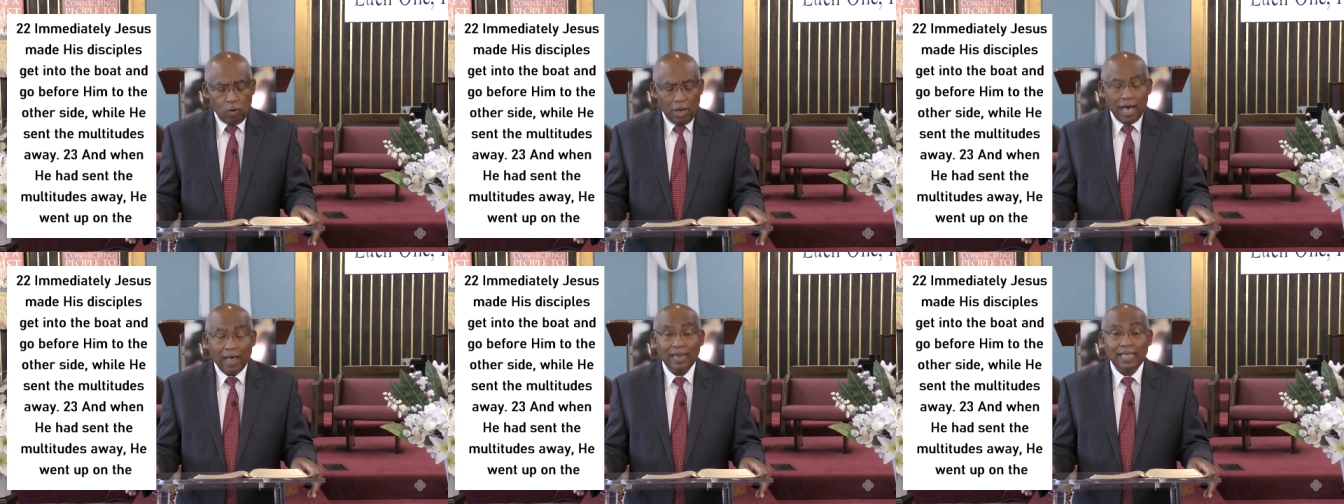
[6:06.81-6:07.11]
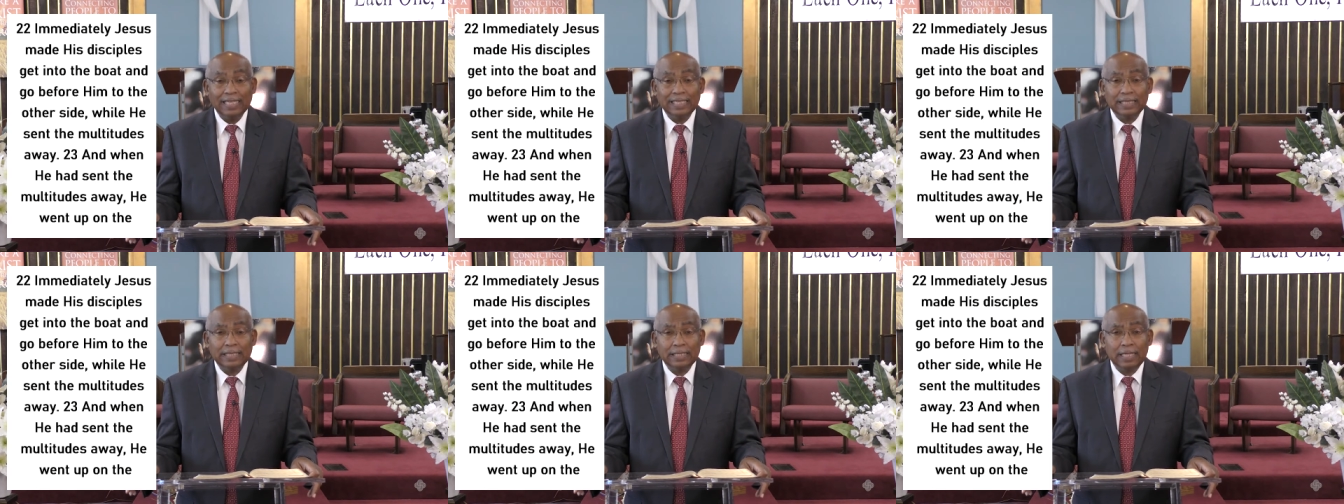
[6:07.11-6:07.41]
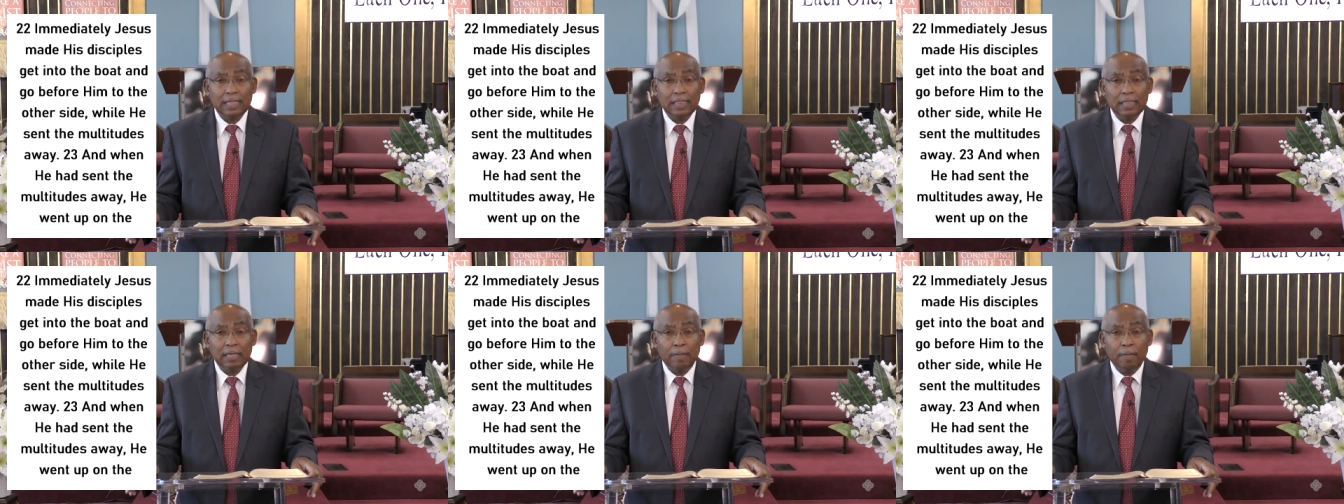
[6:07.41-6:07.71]
while he
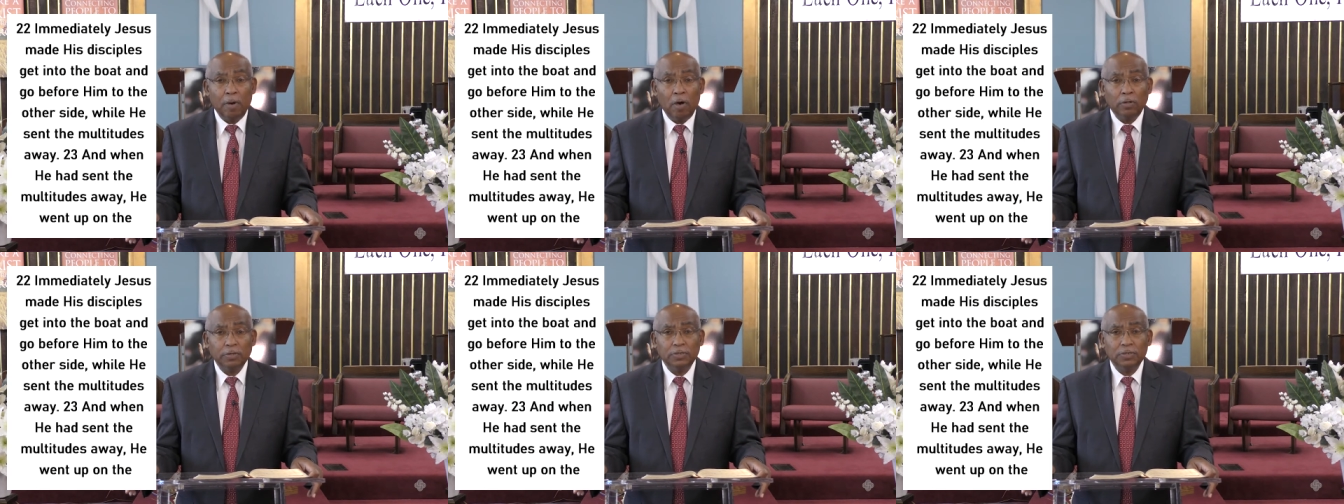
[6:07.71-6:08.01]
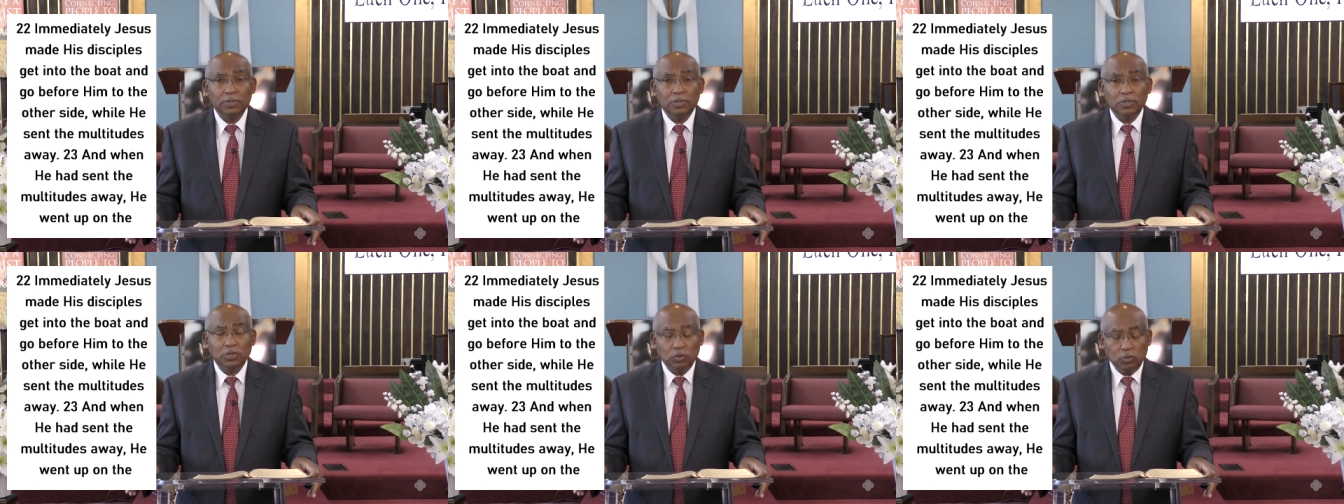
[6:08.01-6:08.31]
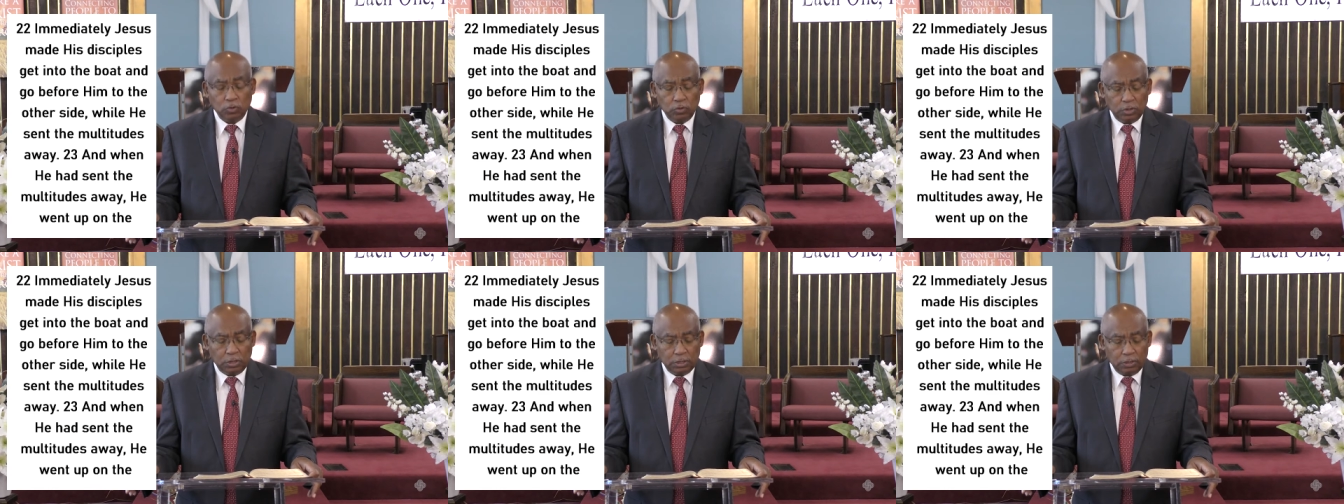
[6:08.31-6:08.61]
sent the
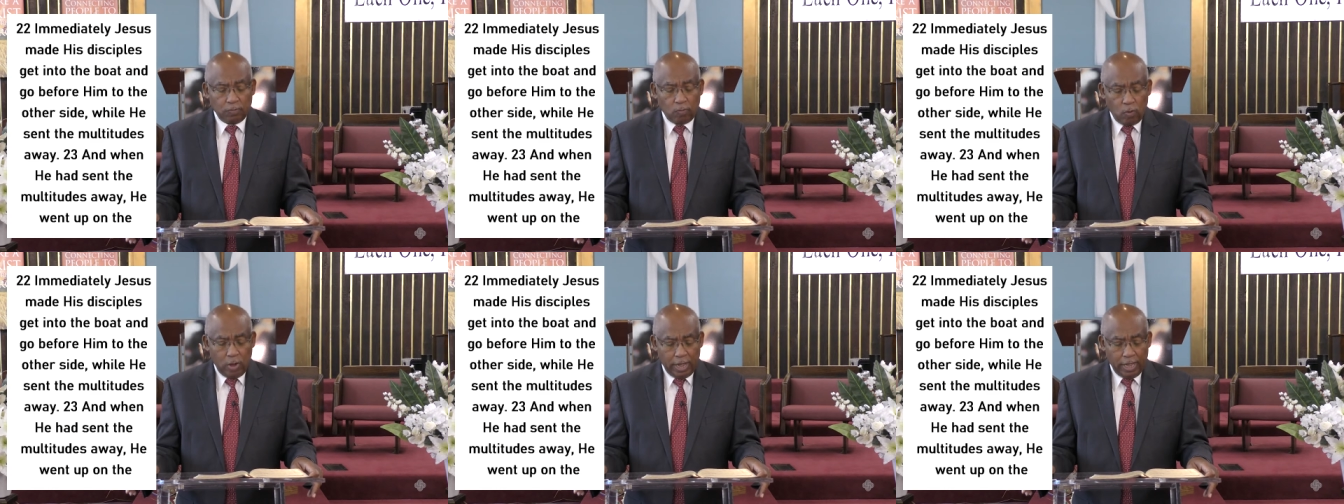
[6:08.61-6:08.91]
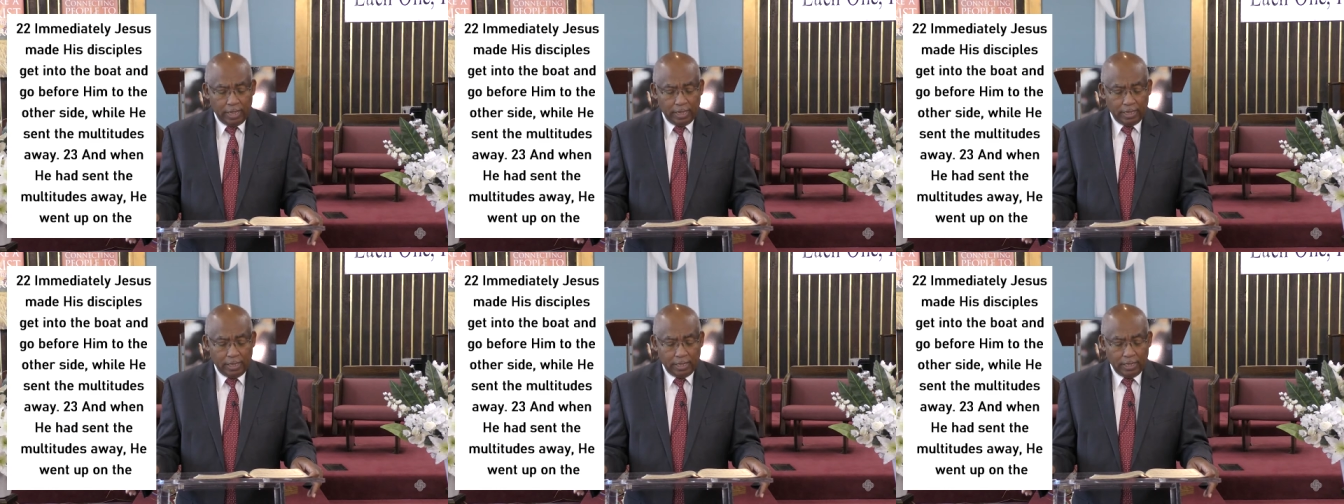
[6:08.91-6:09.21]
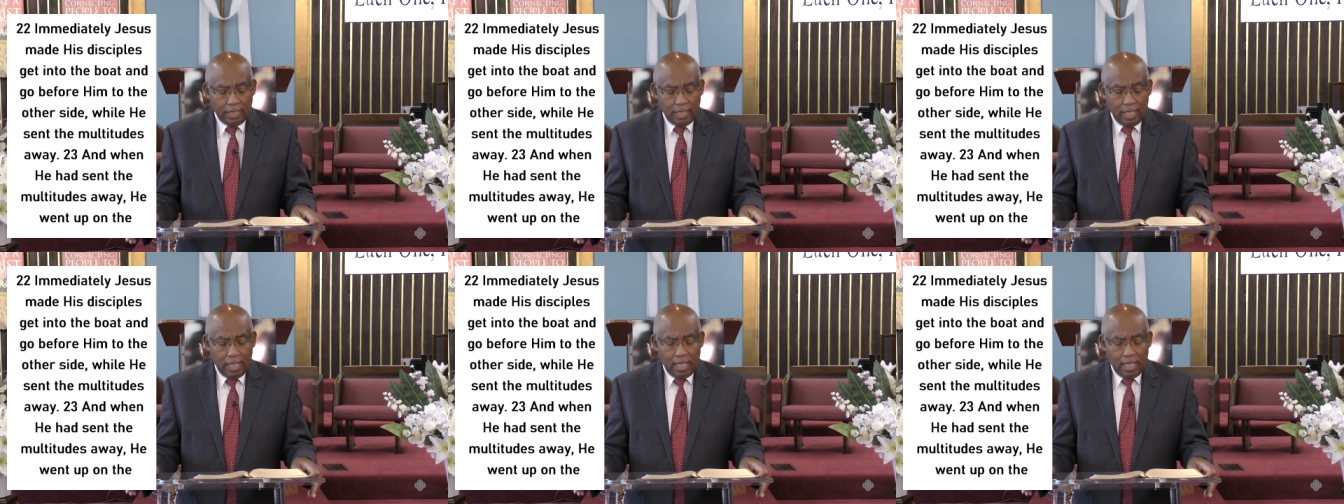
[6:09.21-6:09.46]
multitudes away.